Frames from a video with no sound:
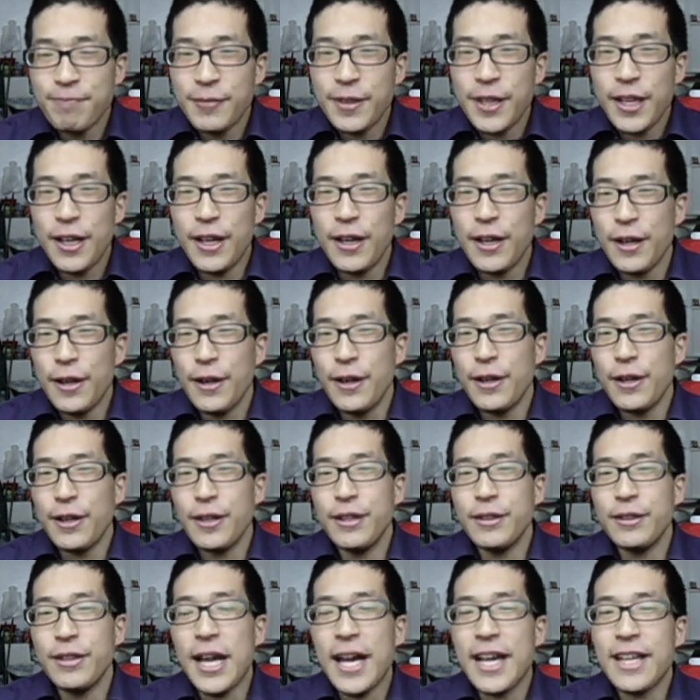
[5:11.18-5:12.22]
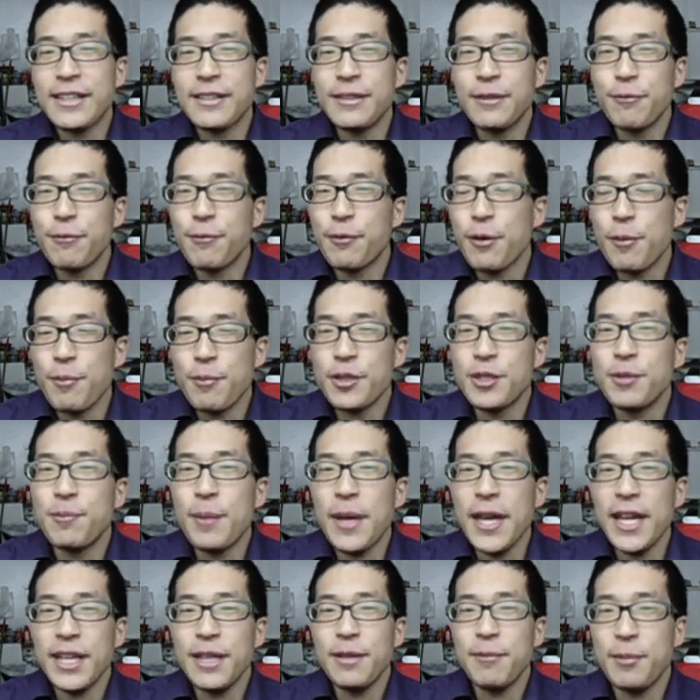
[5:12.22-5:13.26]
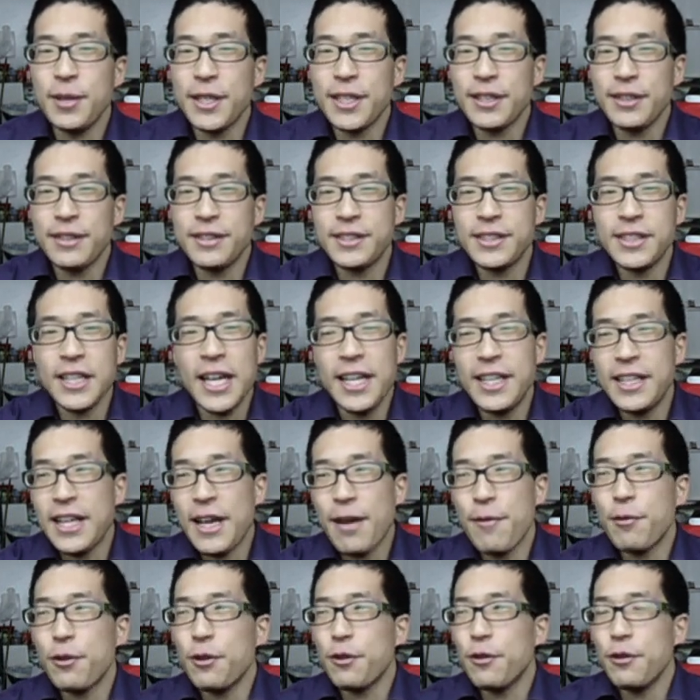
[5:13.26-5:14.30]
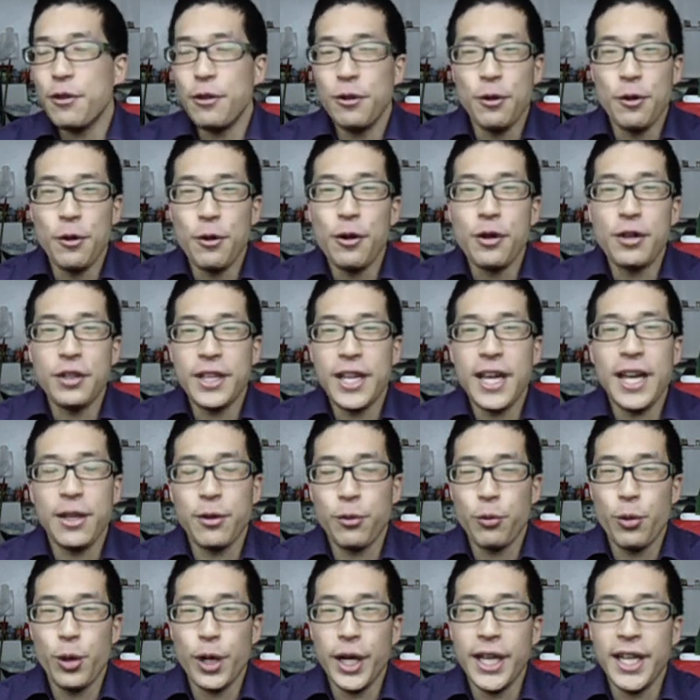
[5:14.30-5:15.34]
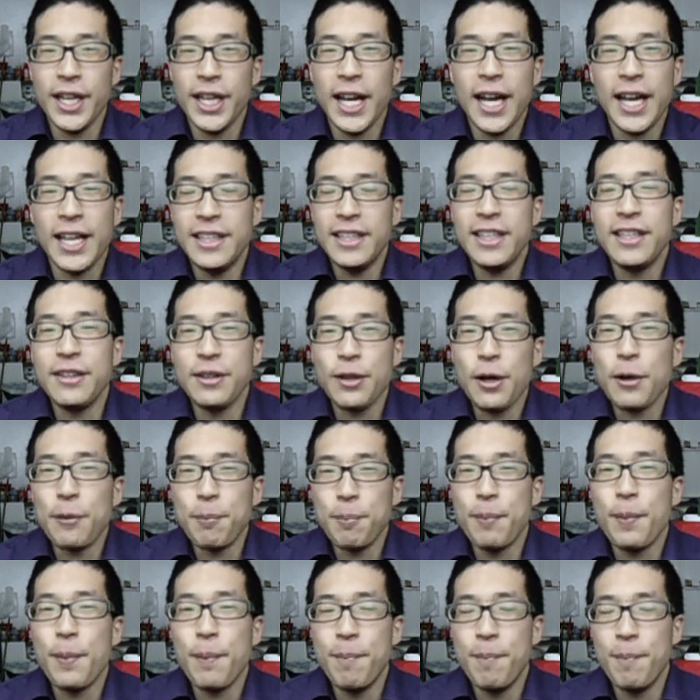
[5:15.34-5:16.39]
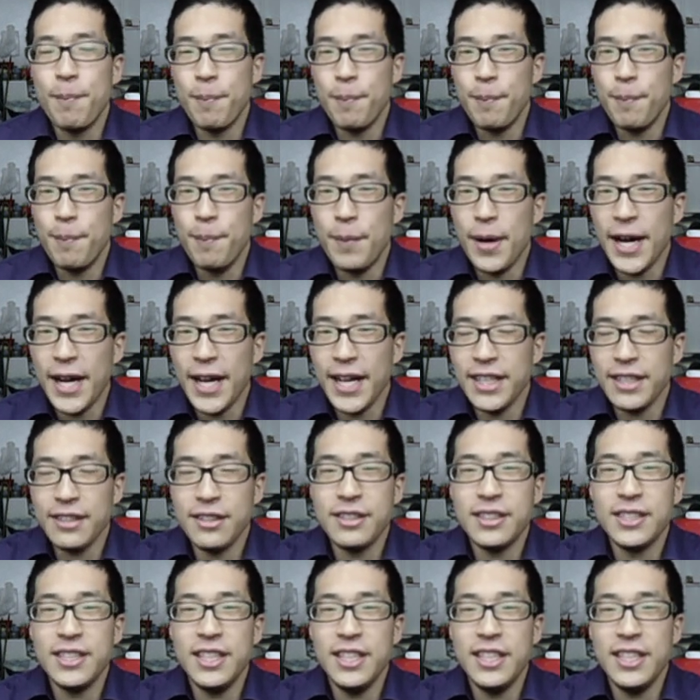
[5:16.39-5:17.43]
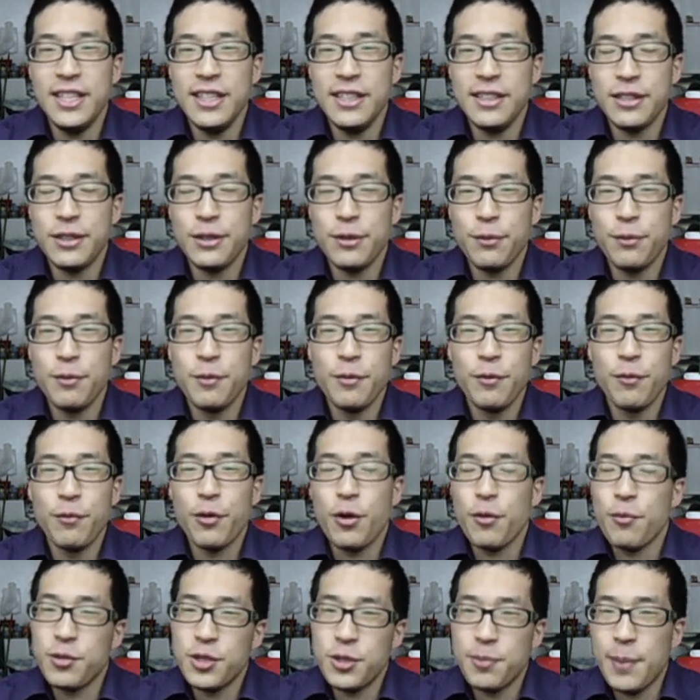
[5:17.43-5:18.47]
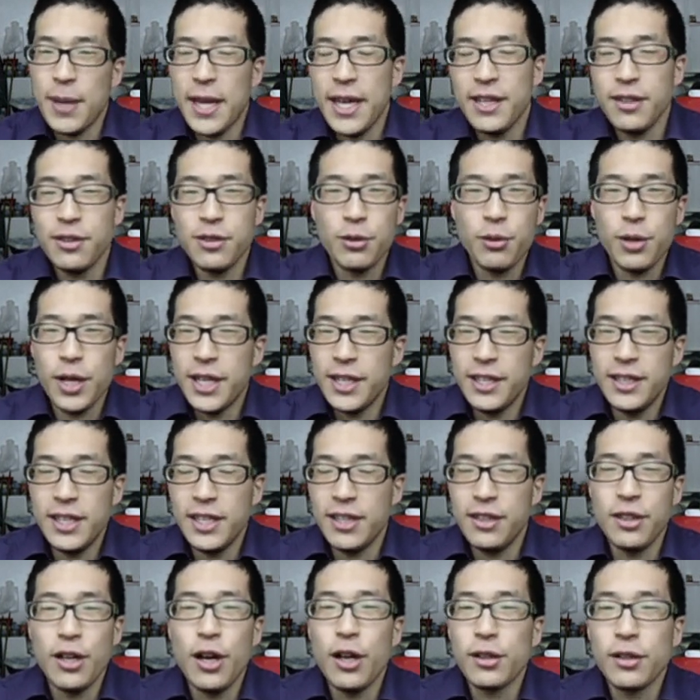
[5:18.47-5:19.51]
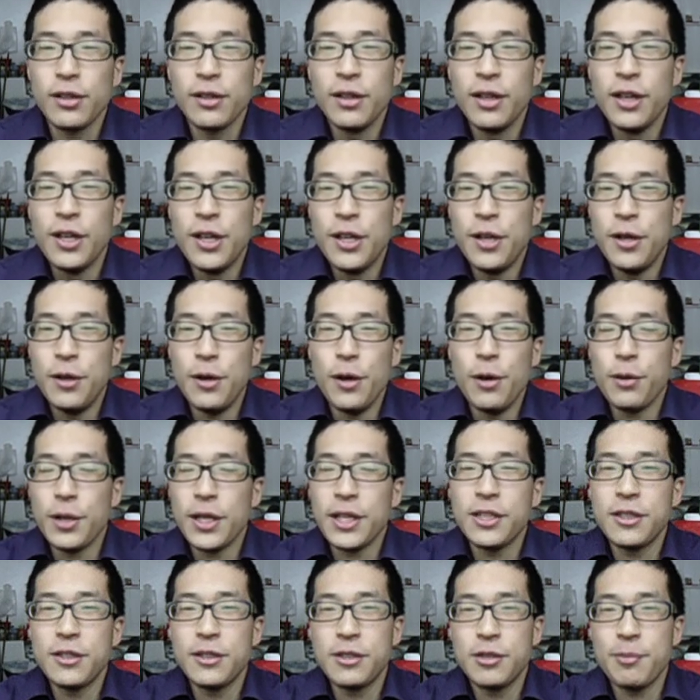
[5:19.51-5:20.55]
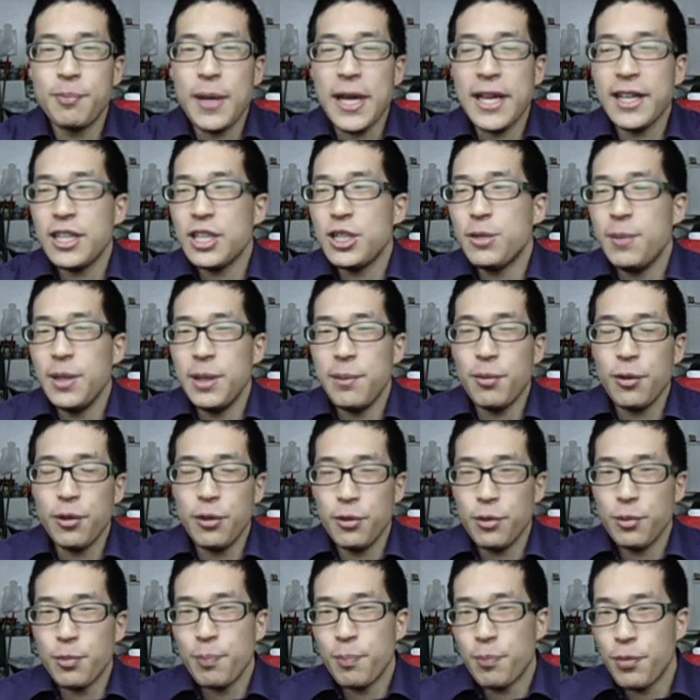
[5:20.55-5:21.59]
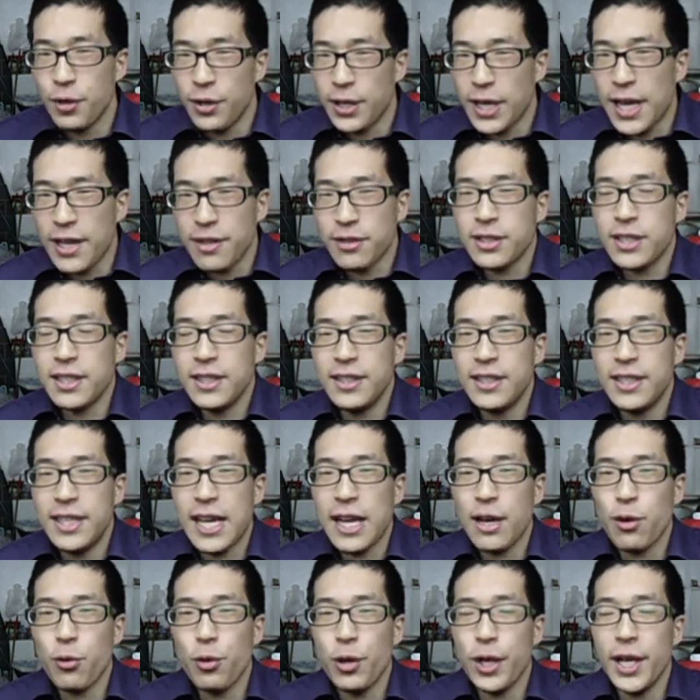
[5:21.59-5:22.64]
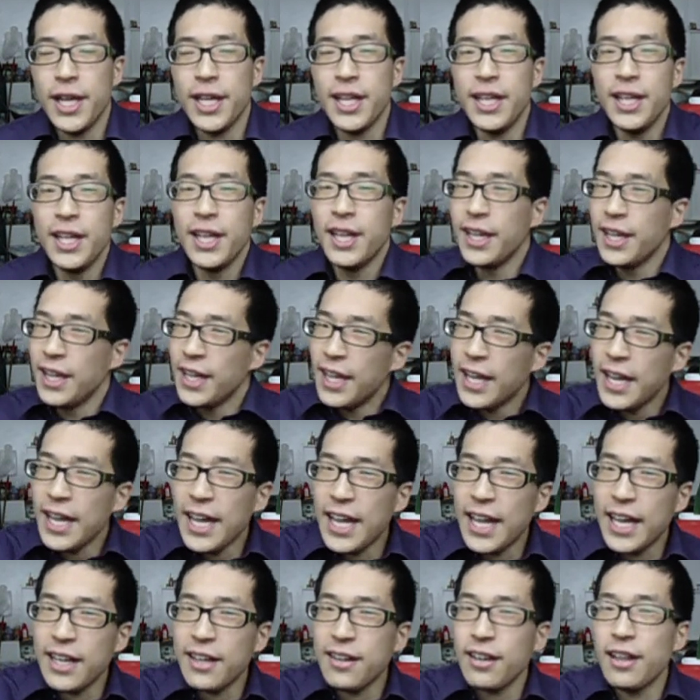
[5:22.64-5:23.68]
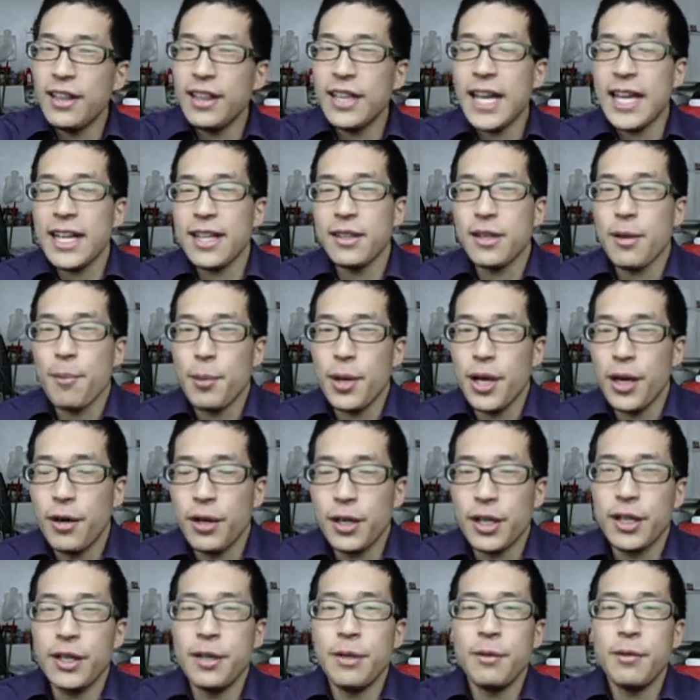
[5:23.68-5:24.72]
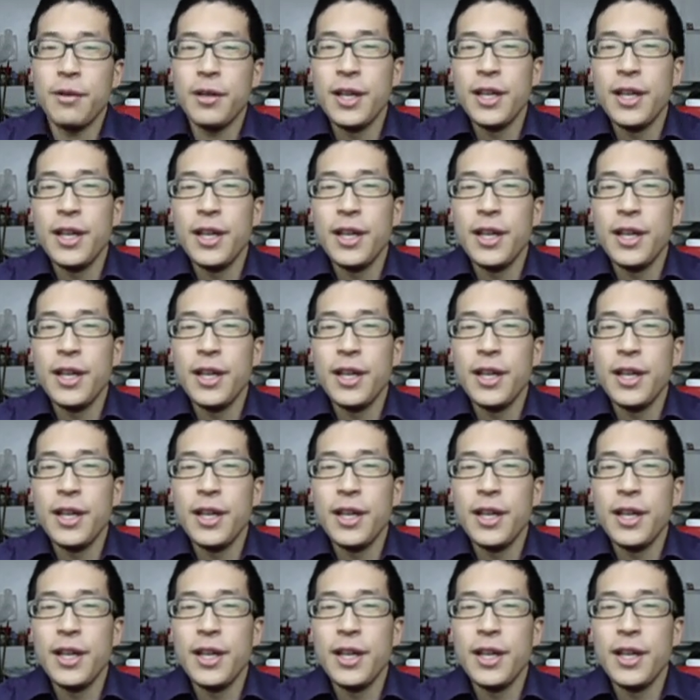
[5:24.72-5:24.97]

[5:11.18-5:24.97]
accent from Spain because I never learned that way. I did not buy the CDs from Spain, so I did not know that Spanish people pronounce it that way and Latin American